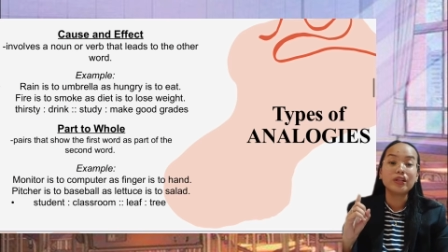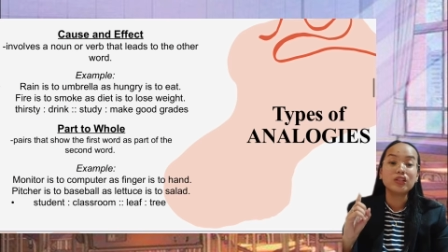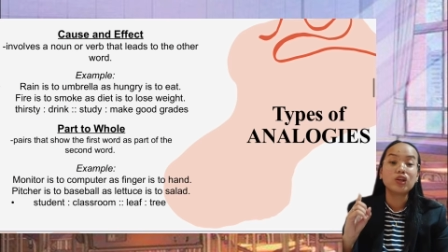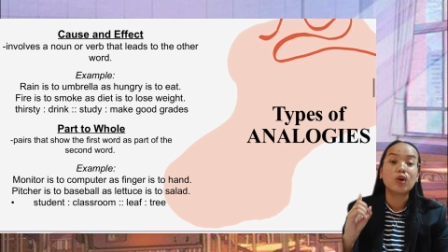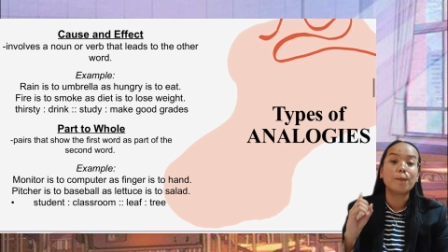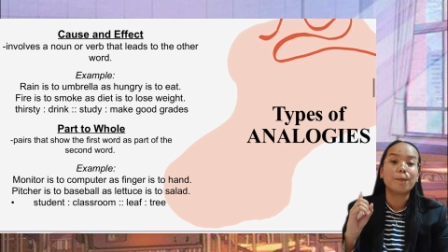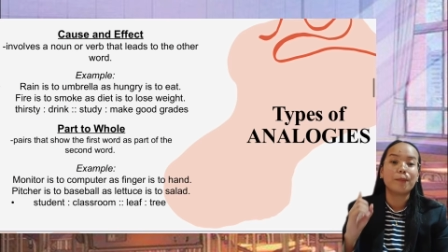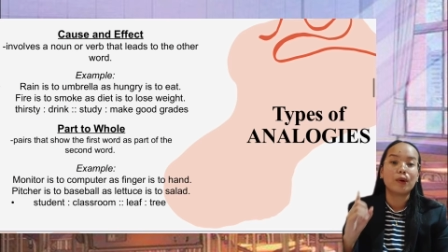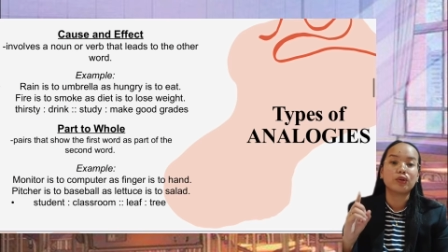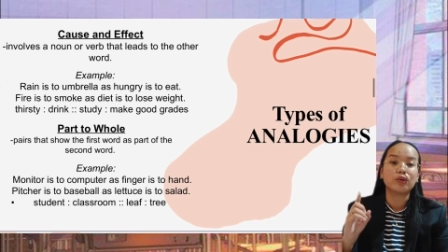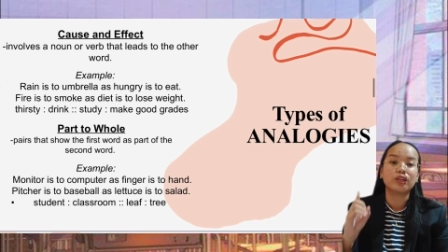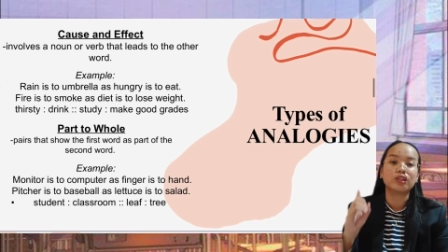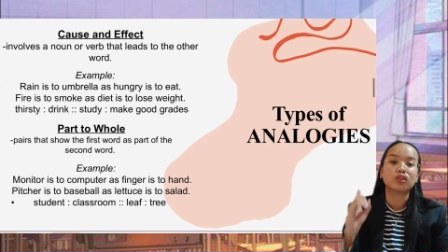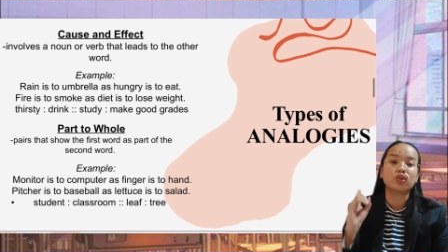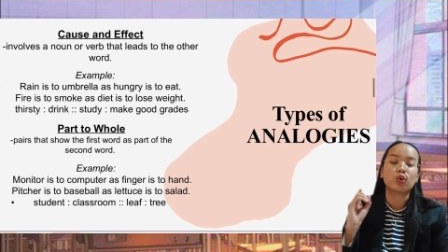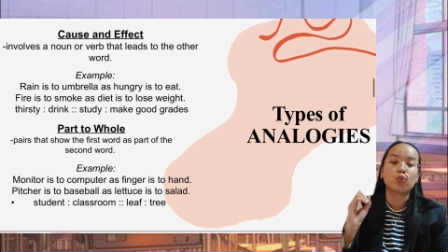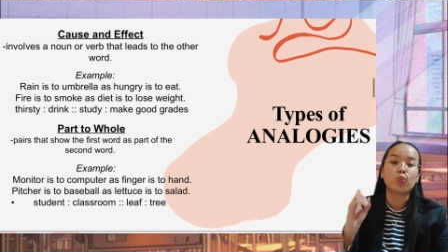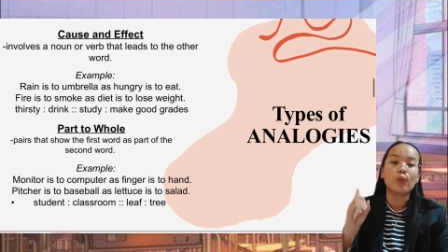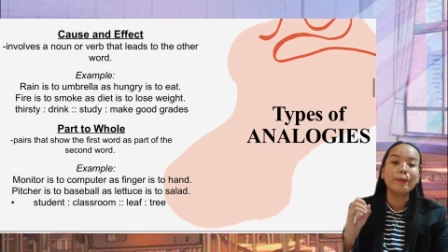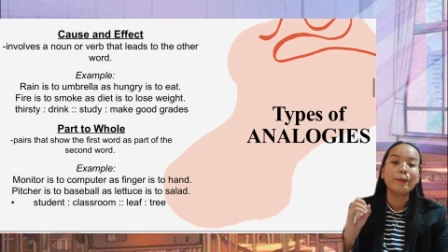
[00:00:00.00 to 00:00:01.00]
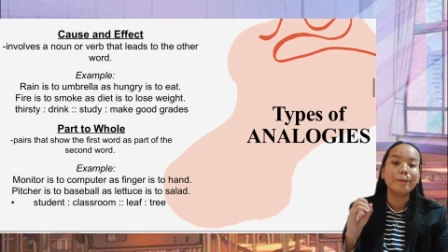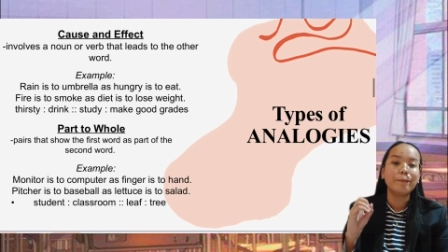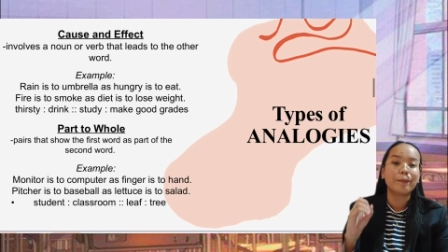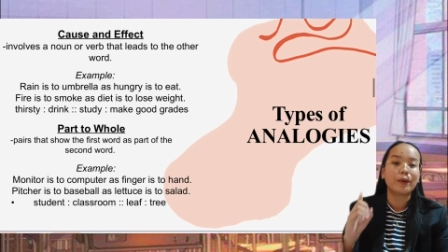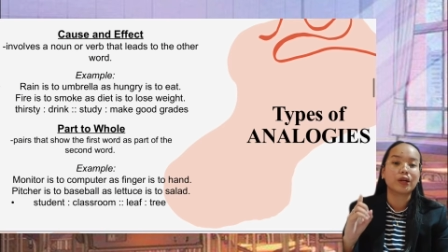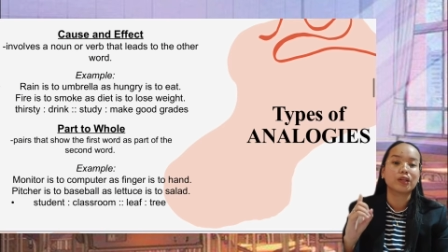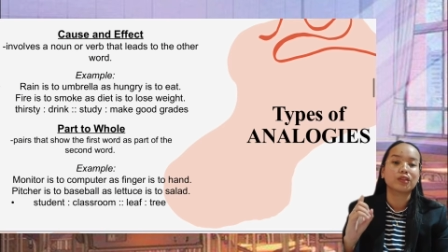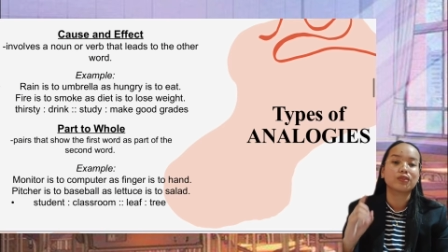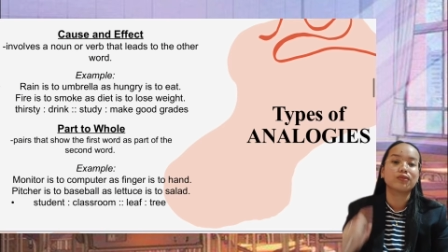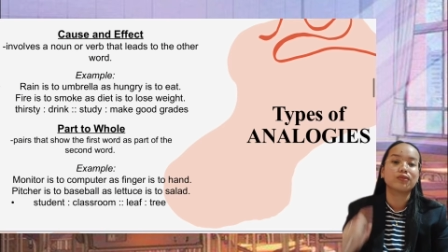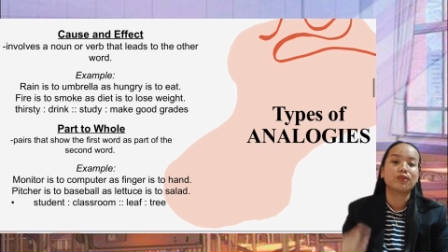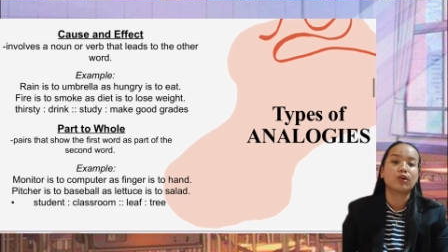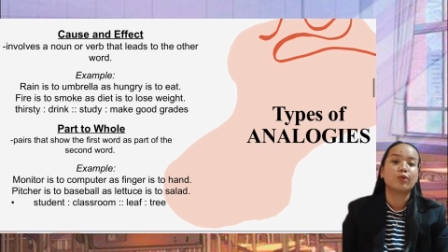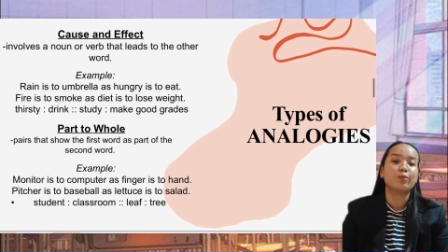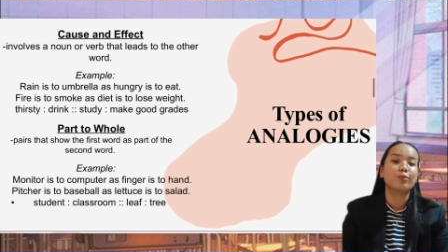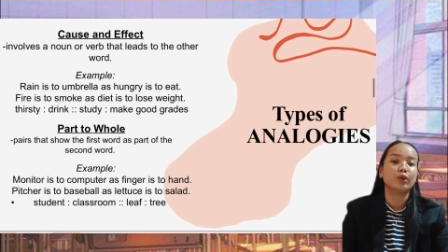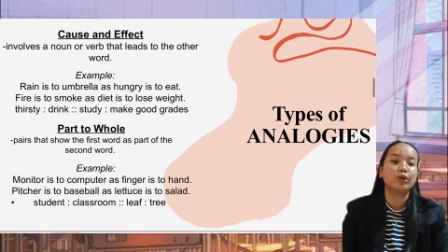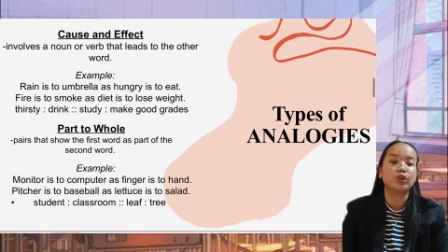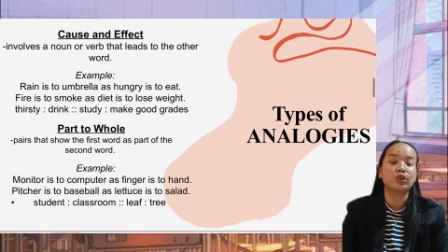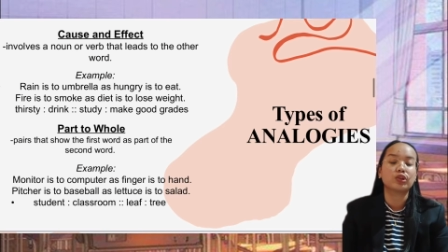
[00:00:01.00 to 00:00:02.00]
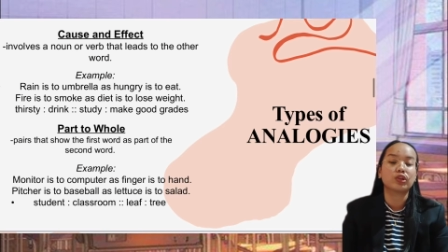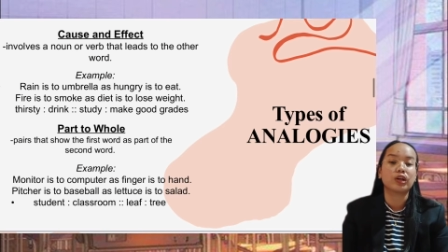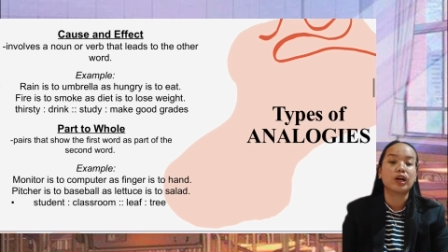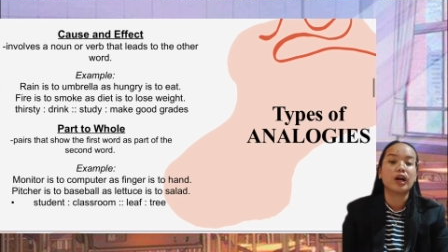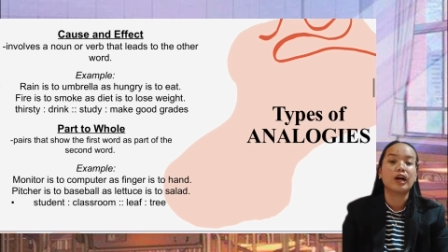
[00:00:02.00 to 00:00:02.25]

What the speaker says: component or one part of a computer,